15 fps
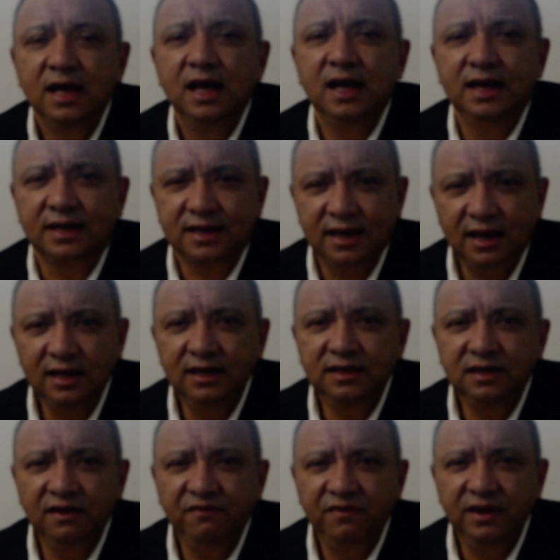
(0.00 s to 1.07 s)
a
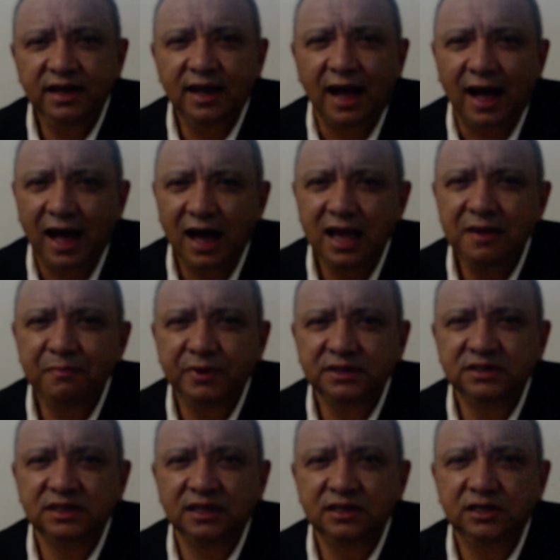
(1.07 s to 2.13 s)
relatively high
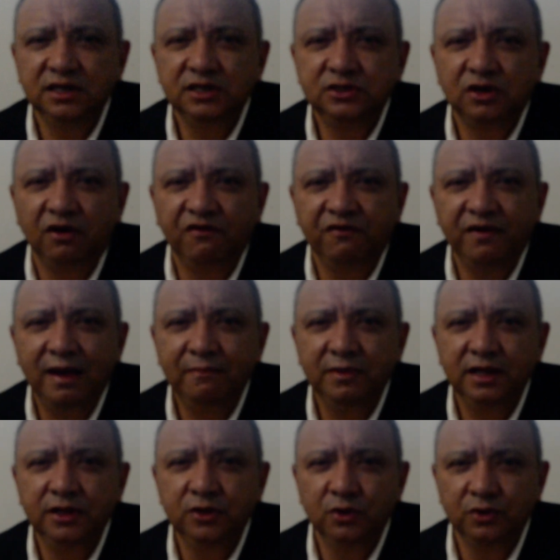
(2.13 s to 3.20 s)
percentage of
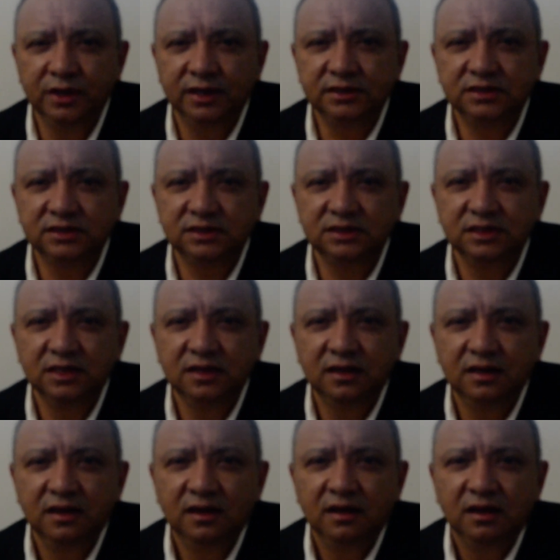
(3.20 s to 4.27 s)
family units.
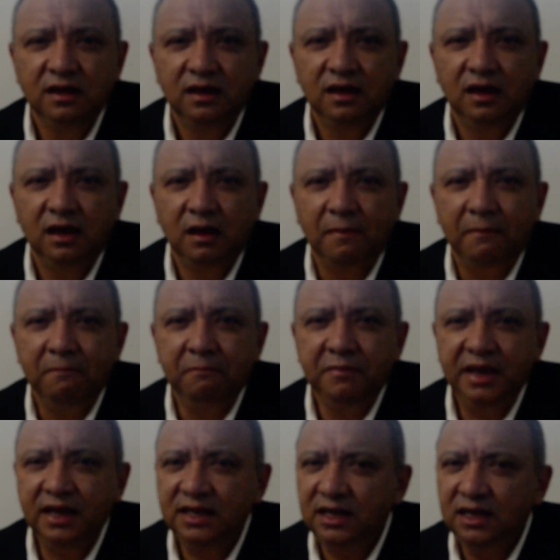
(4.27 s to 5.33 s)

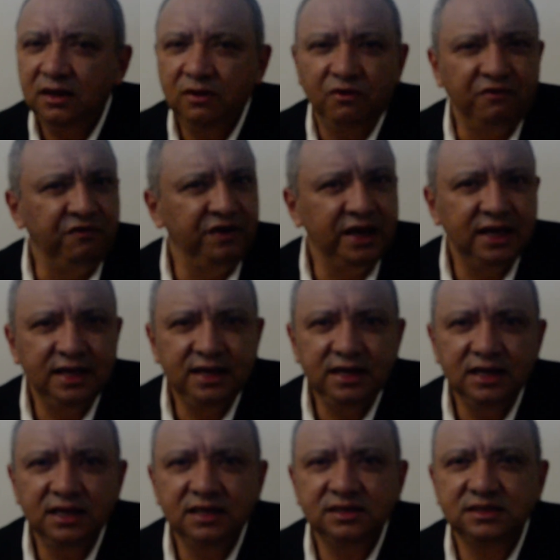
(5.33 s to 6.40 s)
Many or
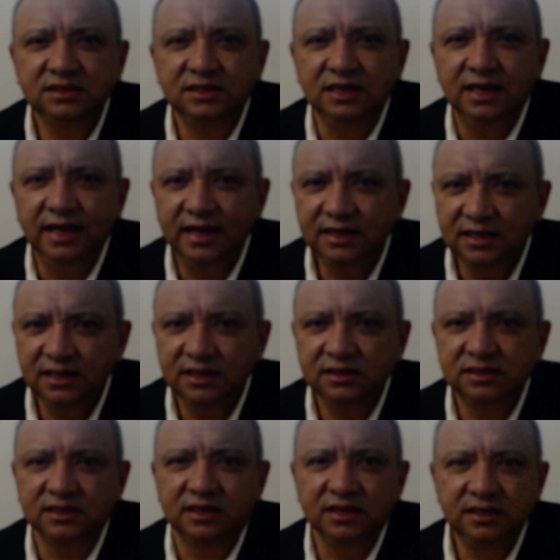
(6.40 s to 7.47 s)
various
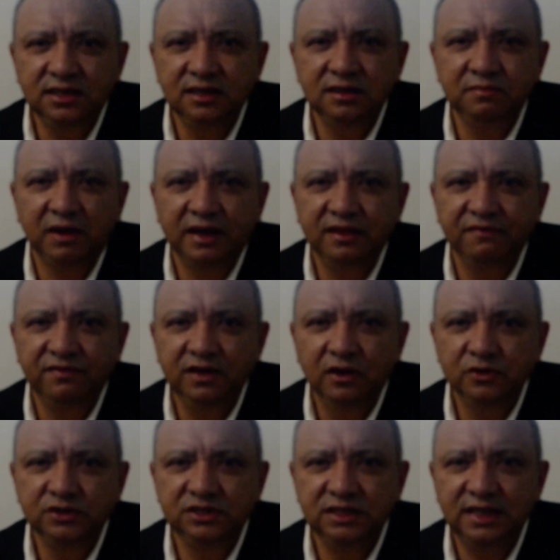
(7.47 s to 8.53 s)
letters written by the
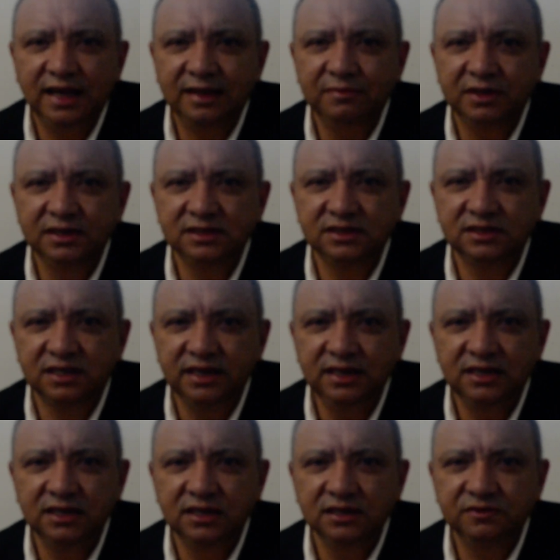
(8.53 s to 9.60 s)
VOC
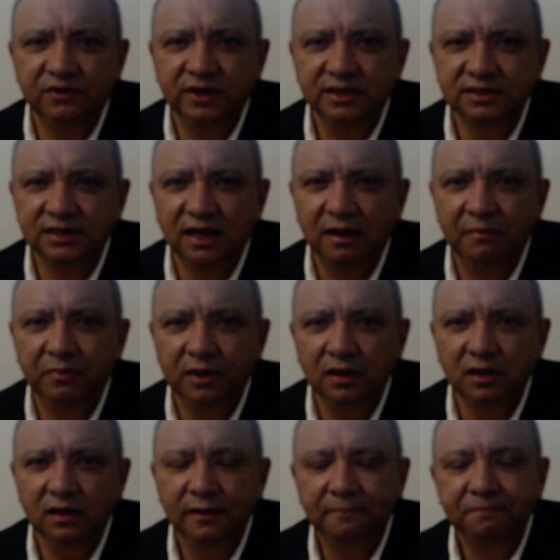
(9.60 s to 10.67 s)
administrators, for
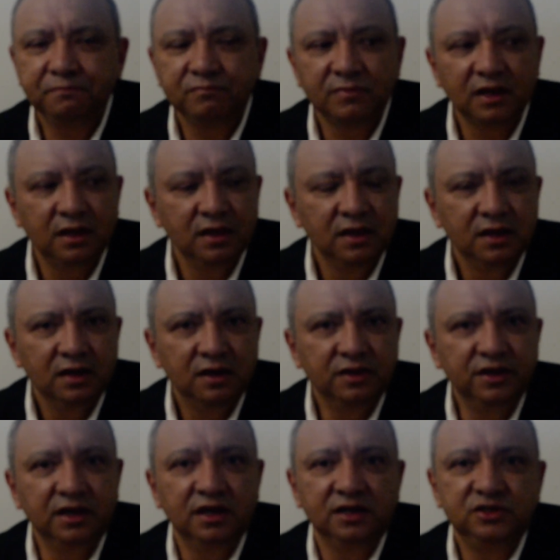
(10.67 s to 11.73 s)
example,
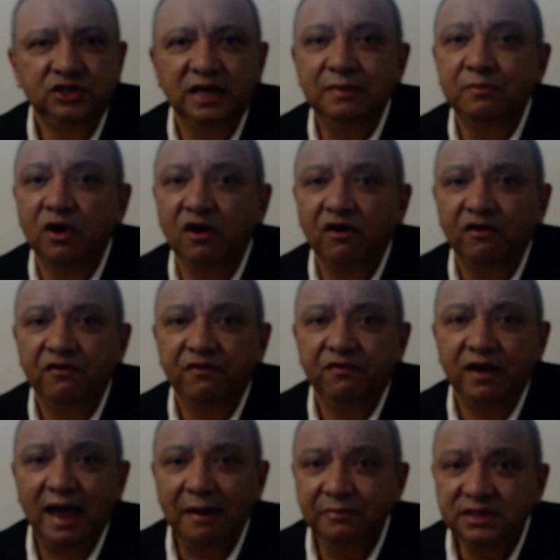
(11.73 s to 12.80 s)
the Chamber of
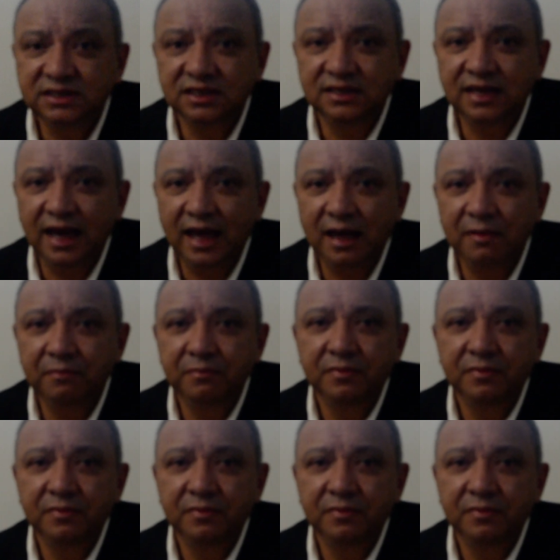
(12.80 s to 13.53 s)
Amsterdam,